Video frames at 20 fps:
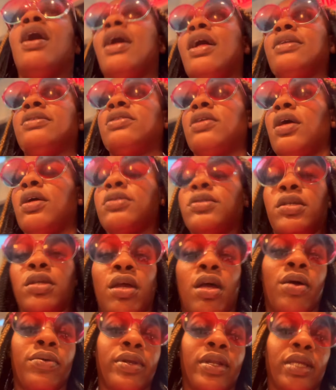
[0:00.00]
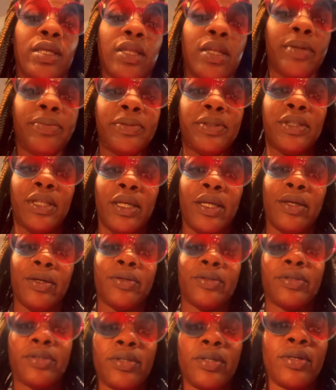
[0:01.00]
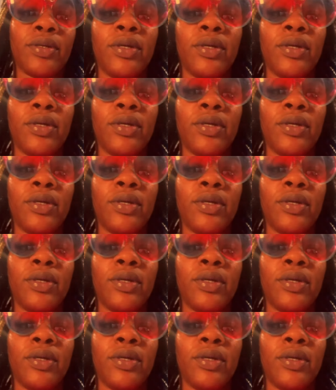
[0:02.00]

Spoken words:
I'll talk to y'all when I get upstairs.